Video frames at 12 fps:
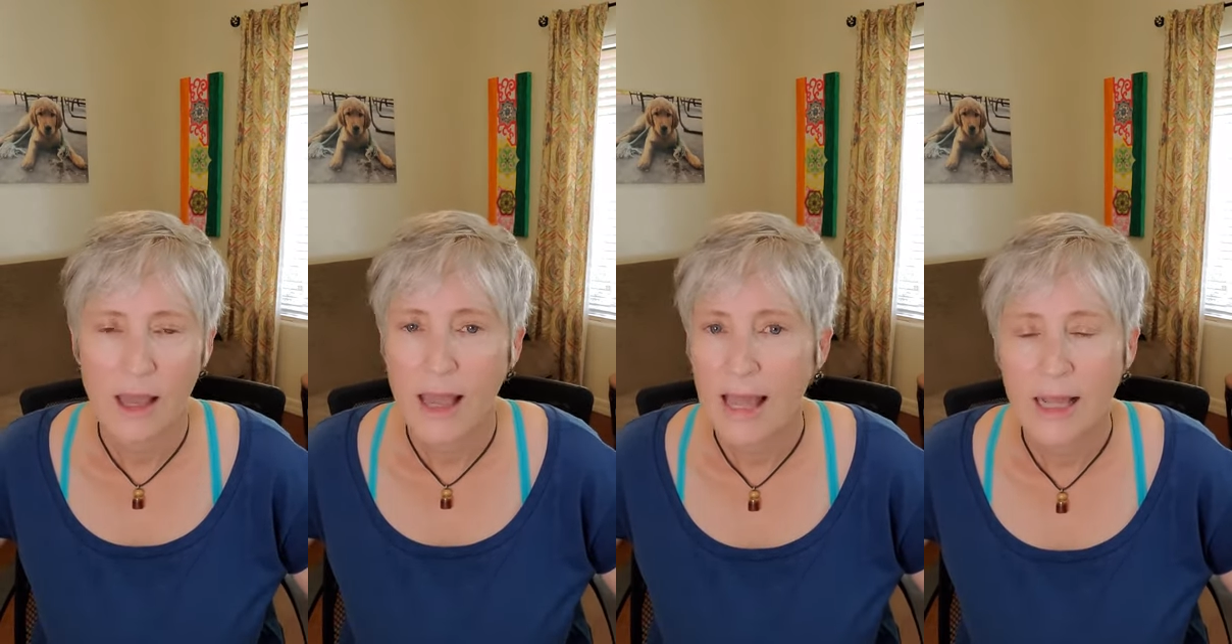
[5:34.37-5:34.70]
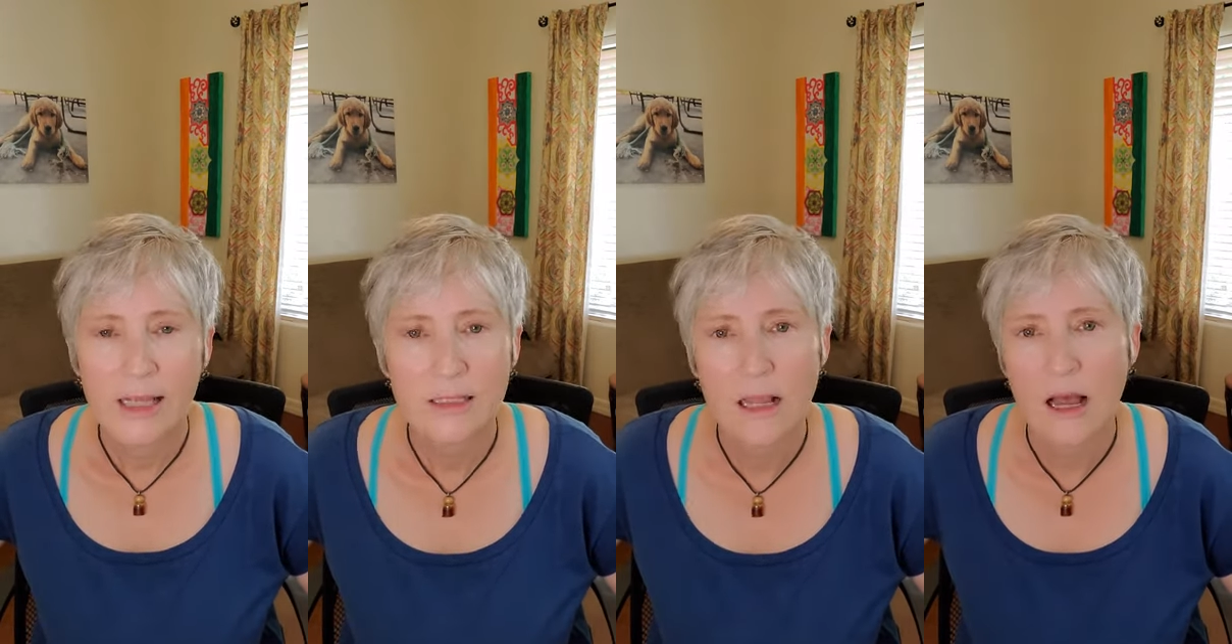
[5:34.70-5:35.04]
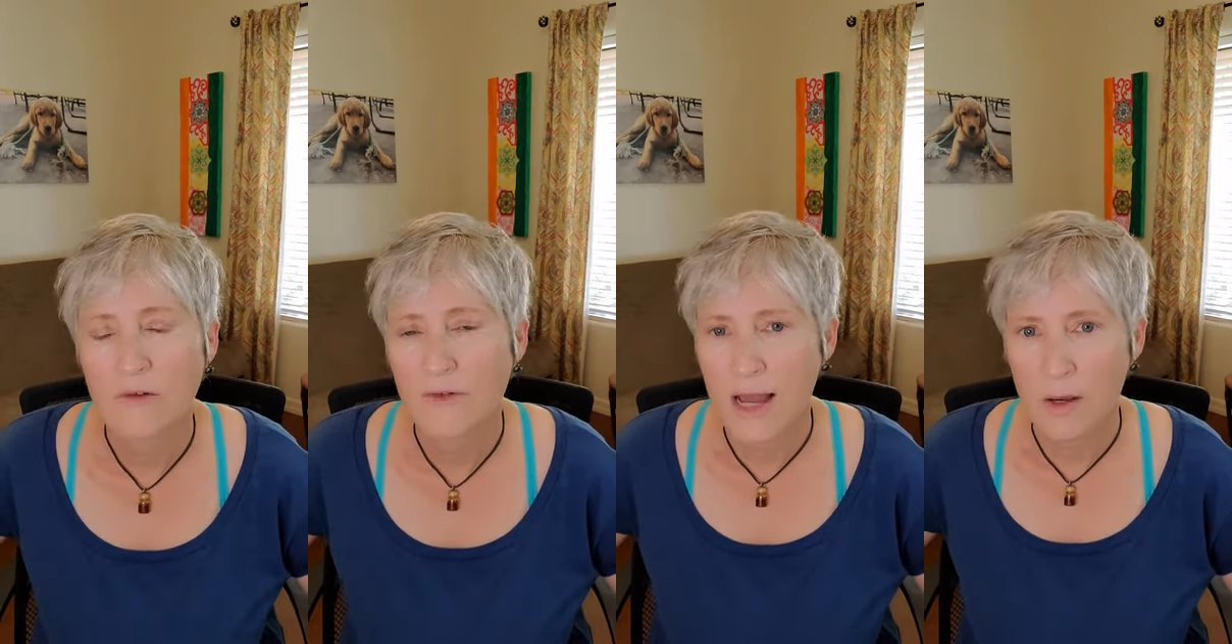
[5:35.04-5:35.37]
And it's
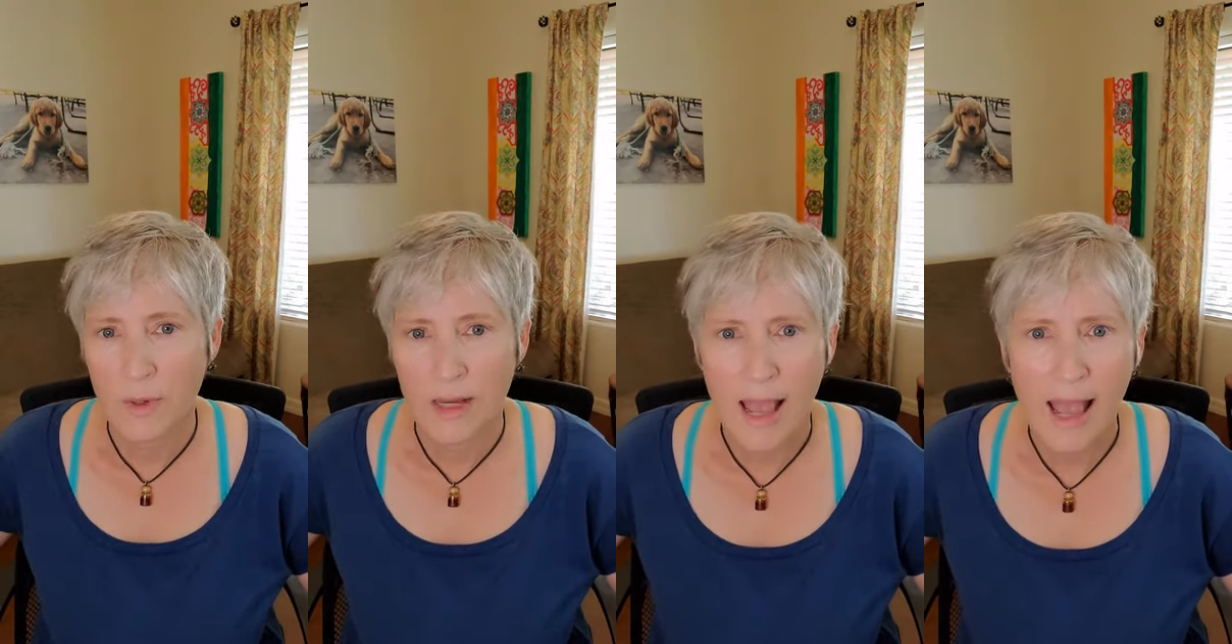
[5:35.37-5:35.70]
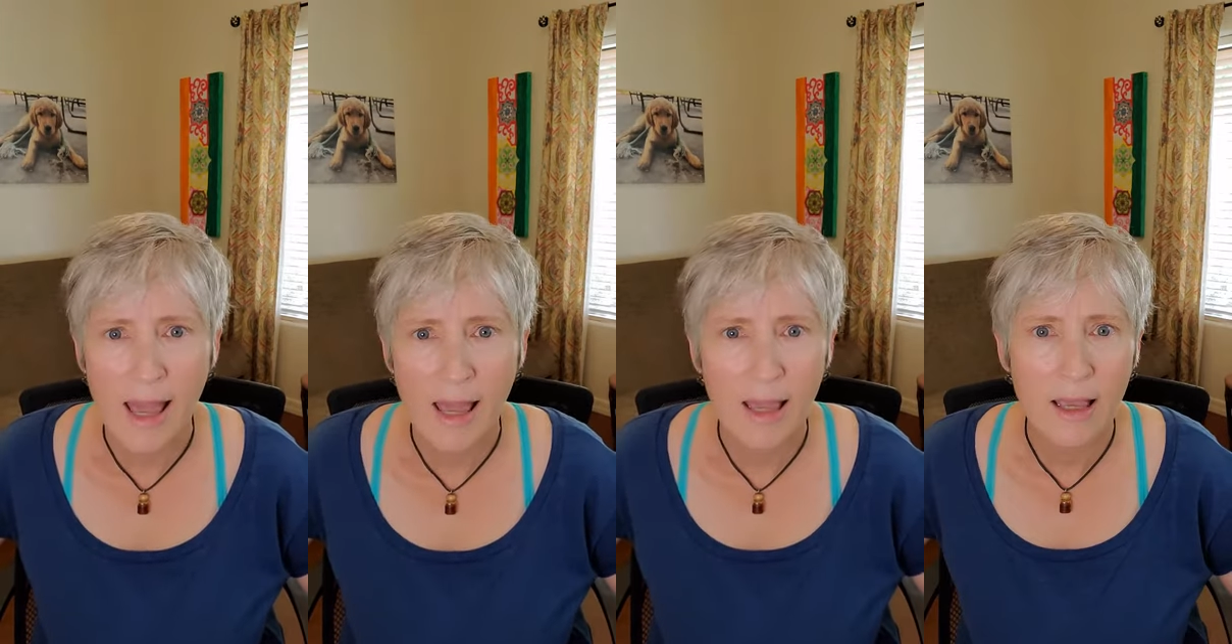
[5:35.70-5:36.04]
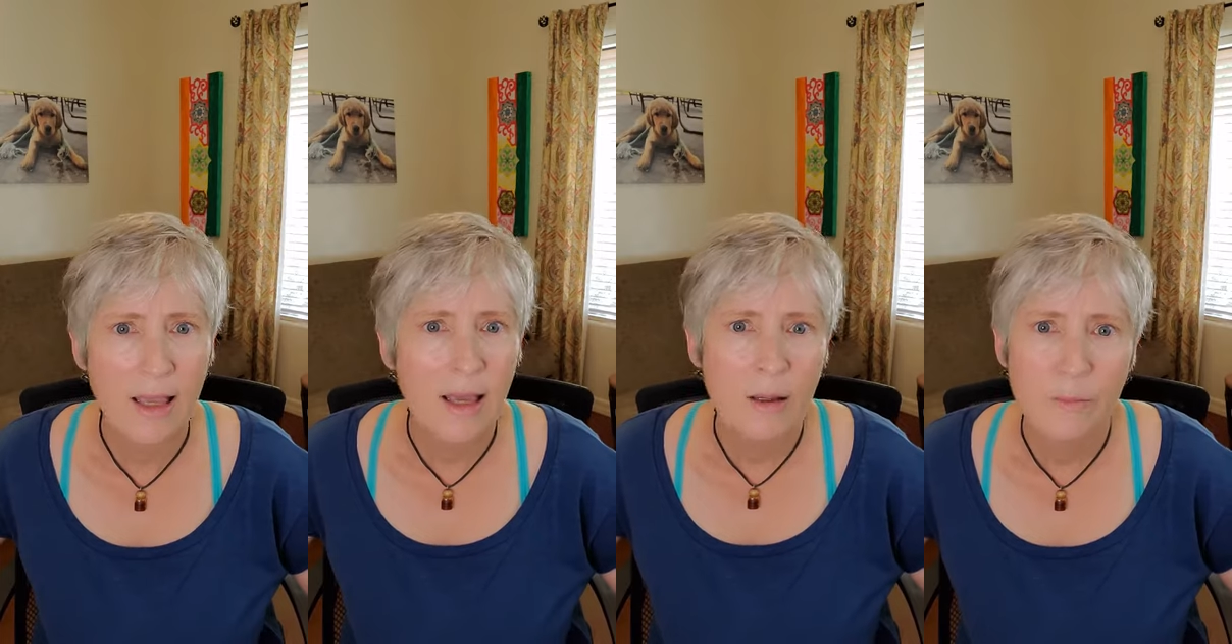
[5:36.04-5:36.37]
got vitamin A,
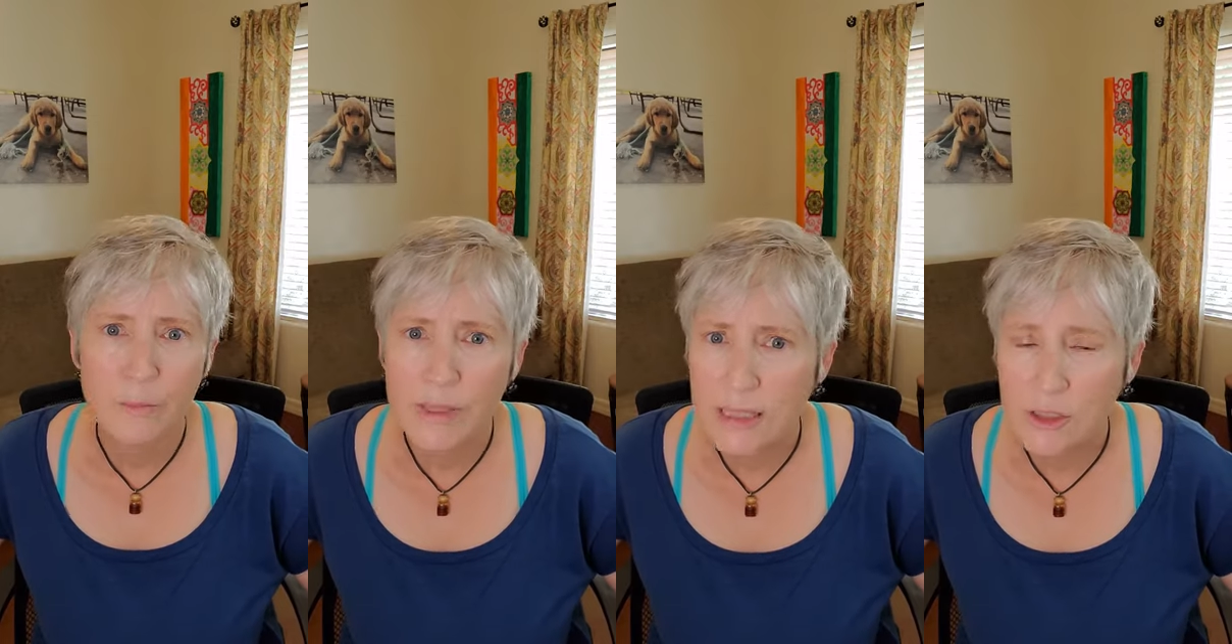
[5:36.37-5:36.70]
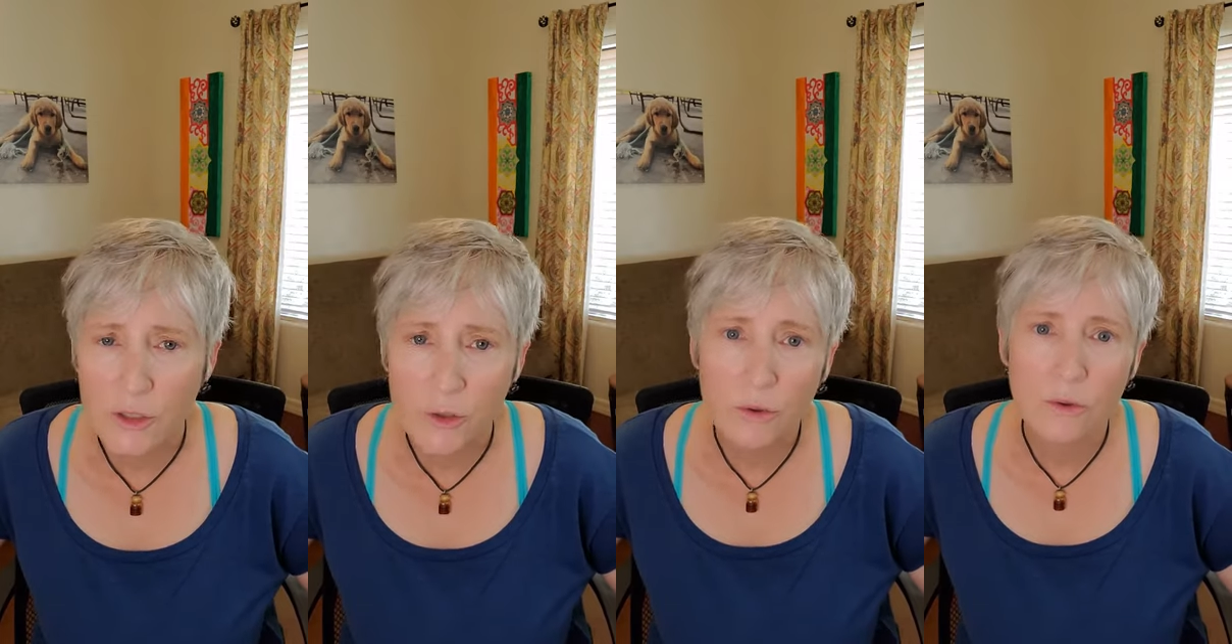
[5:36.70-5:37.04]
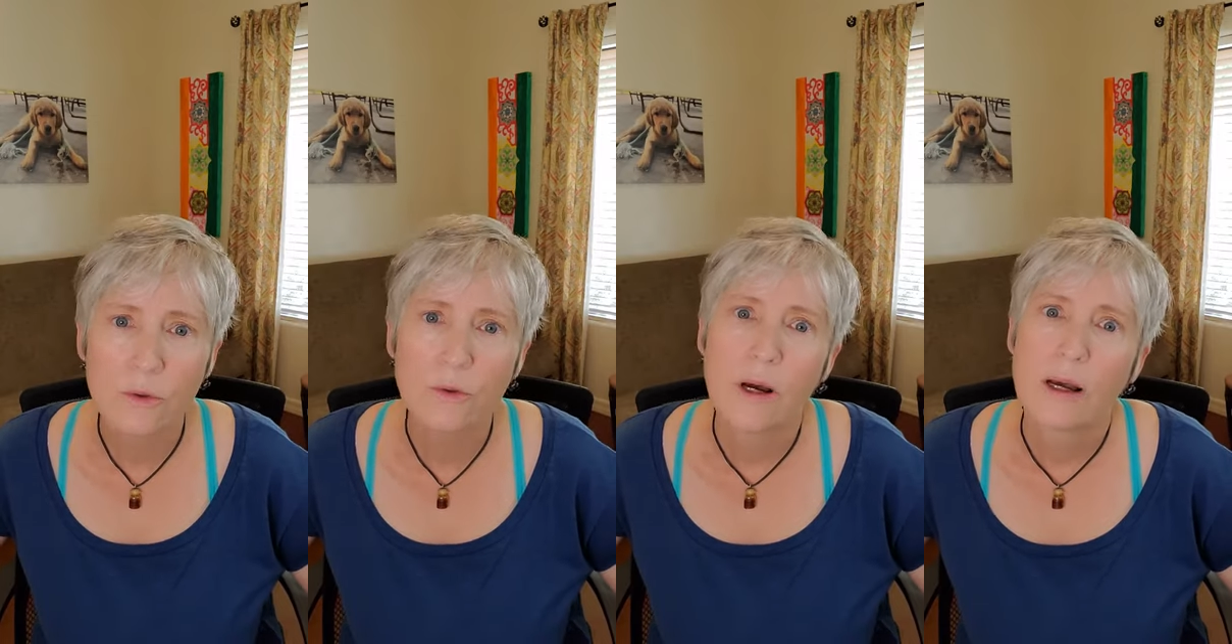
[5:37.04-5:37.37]

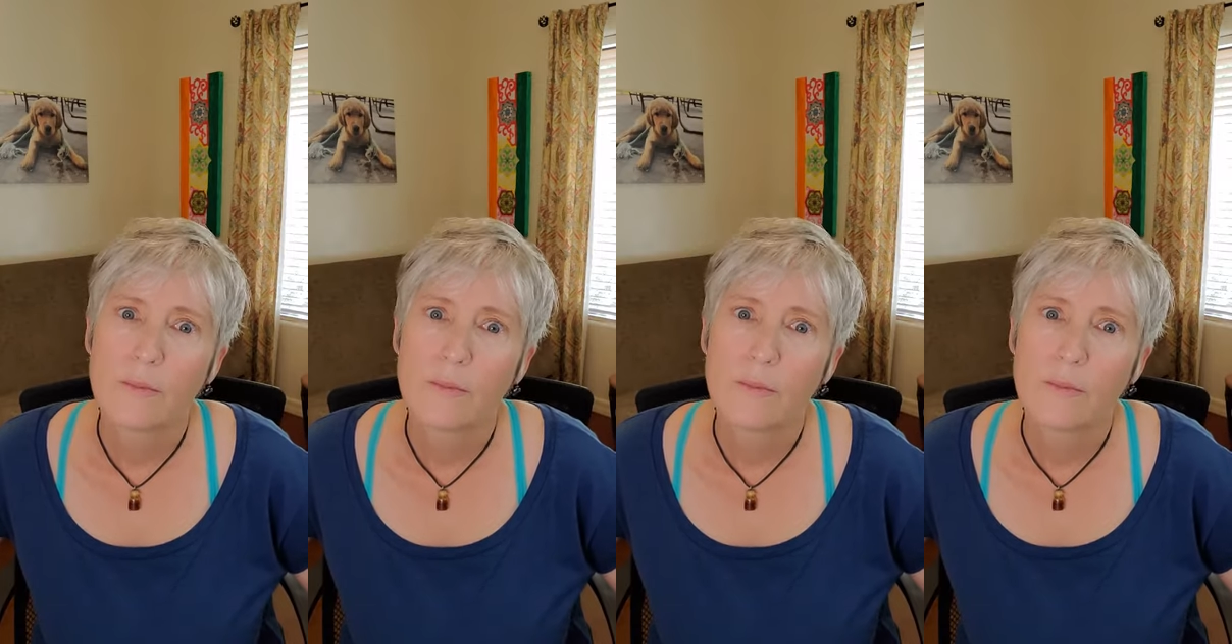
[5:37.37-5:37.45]
B2,